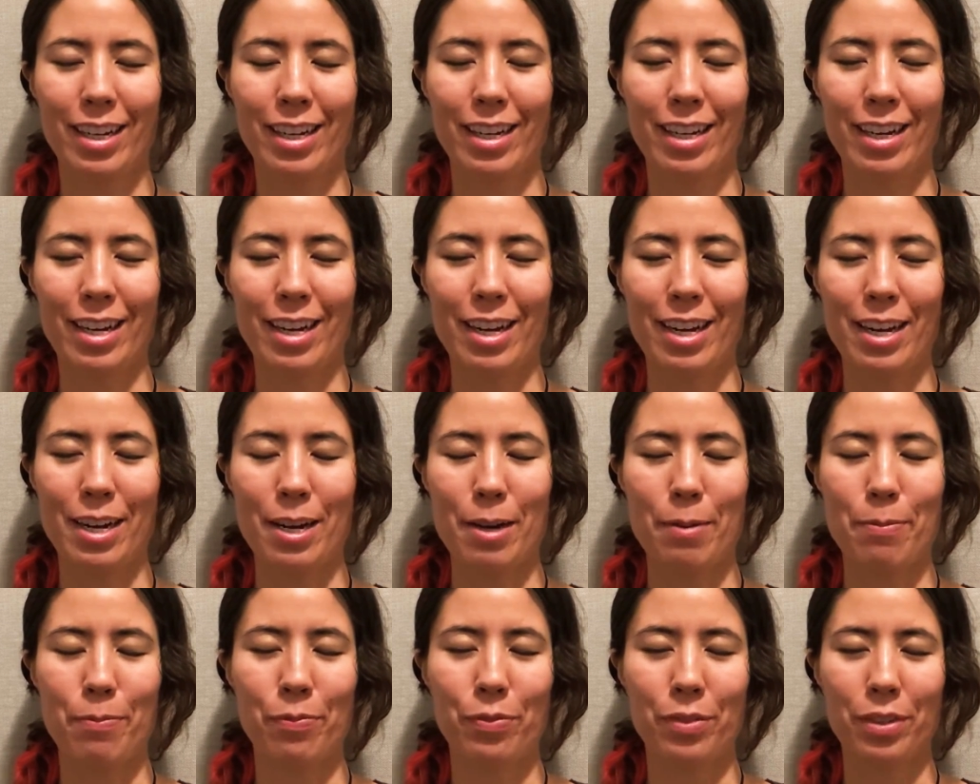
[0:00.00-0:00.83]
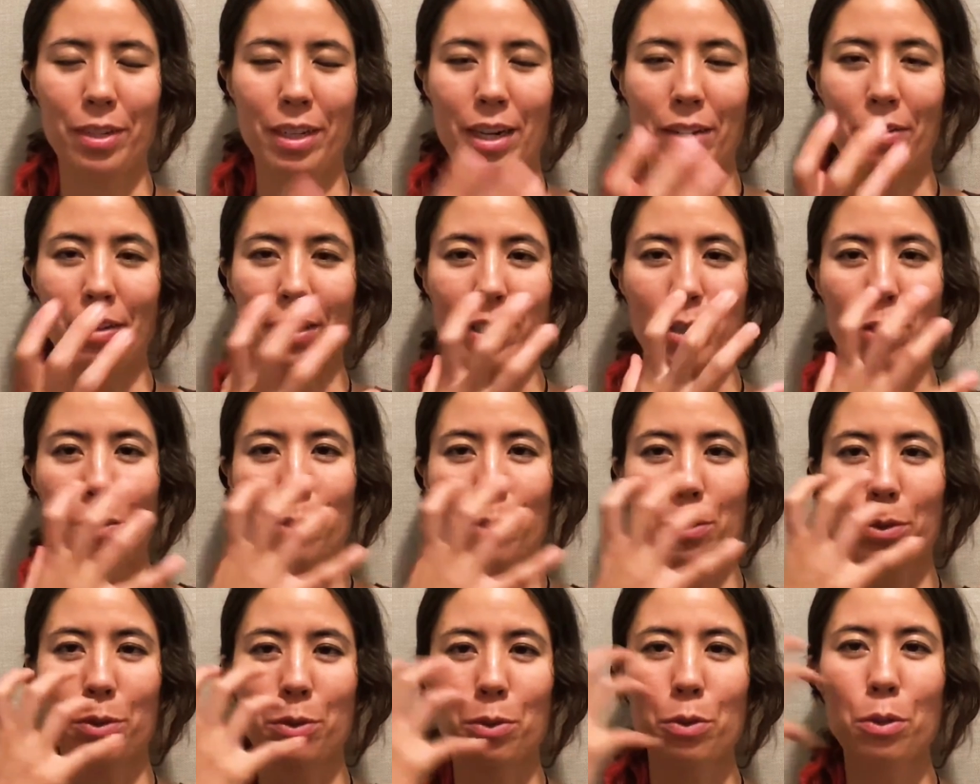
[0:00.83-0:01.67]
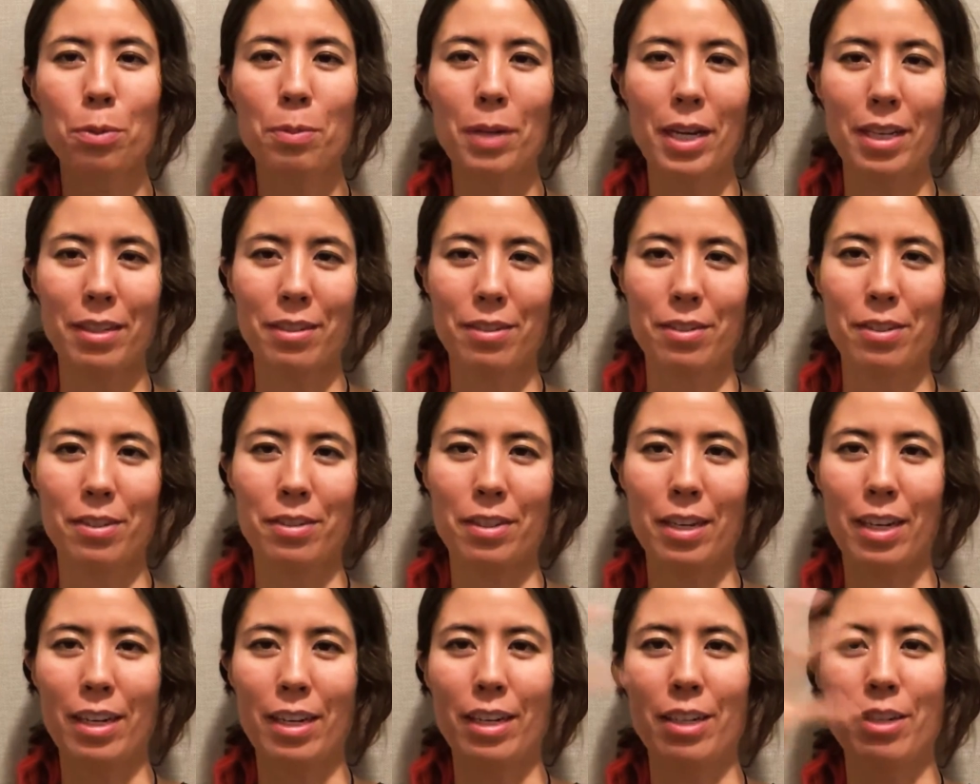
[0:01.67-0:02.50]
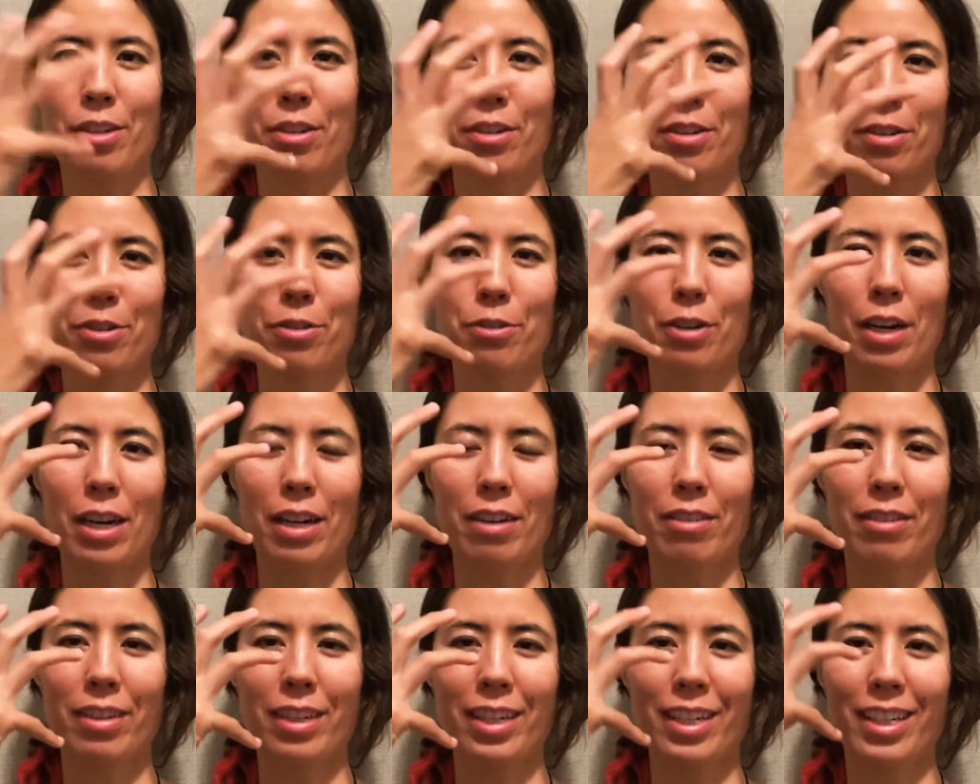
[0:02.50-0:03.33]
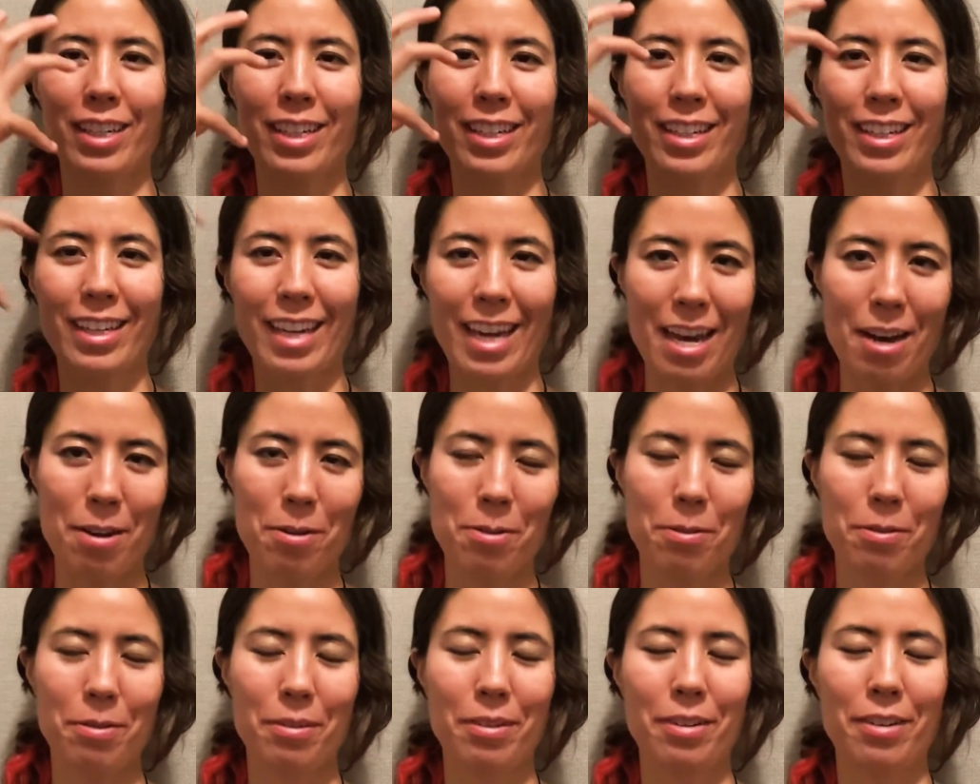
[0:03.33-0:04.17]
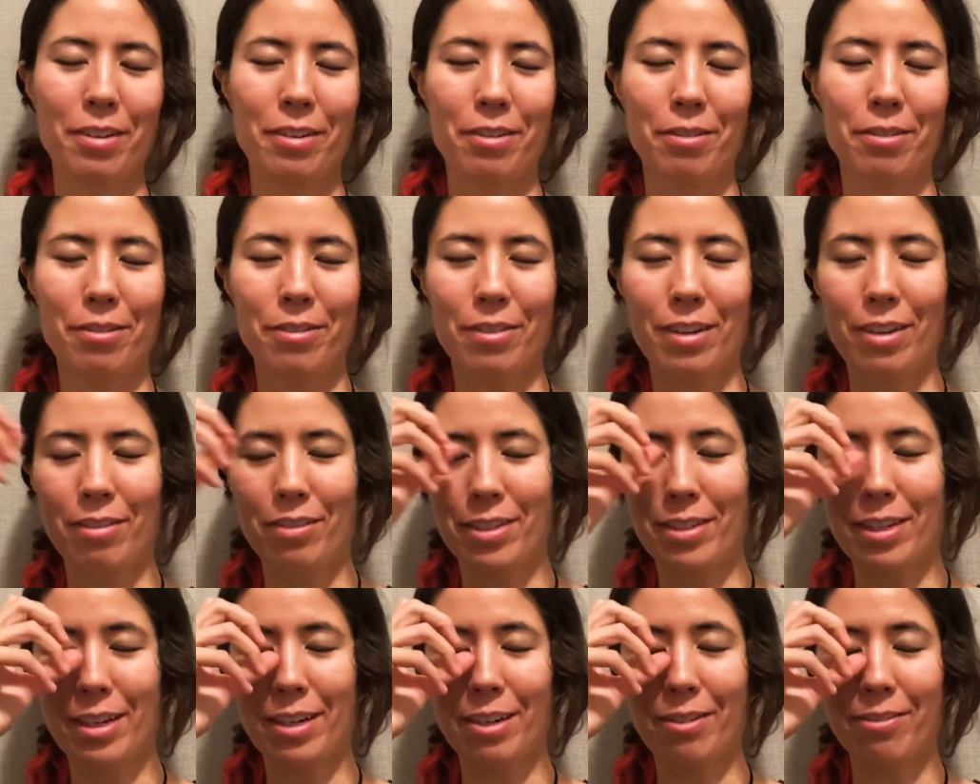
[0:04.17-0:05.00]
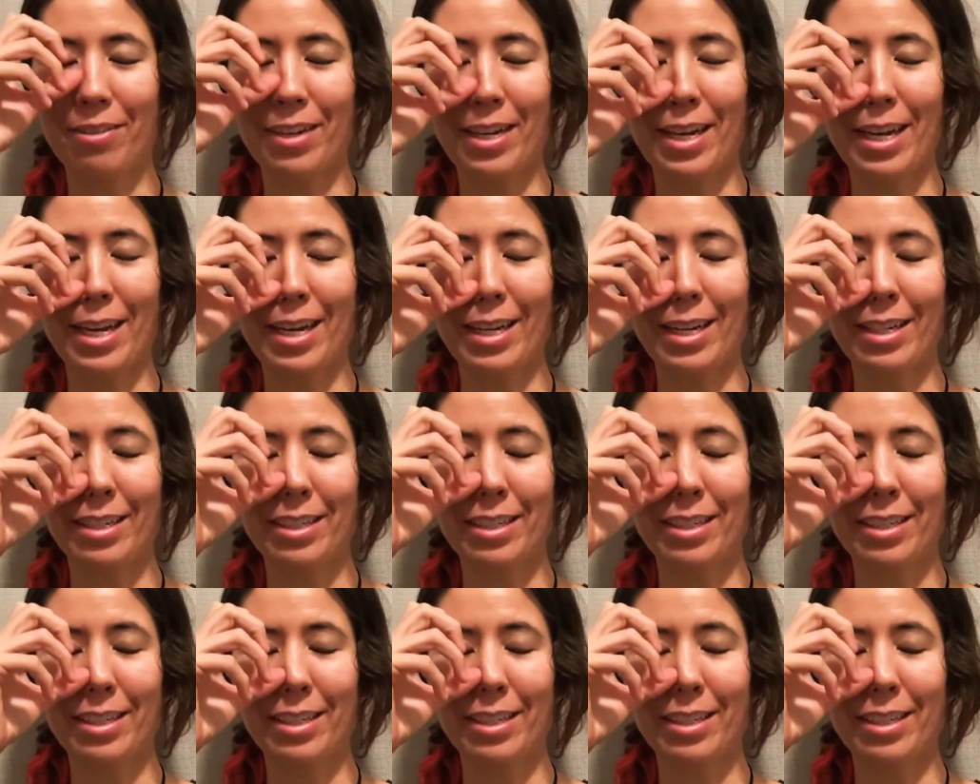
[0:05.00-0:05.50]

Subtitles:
you'd have like a whole school bus just kind of driving out of the center of my head,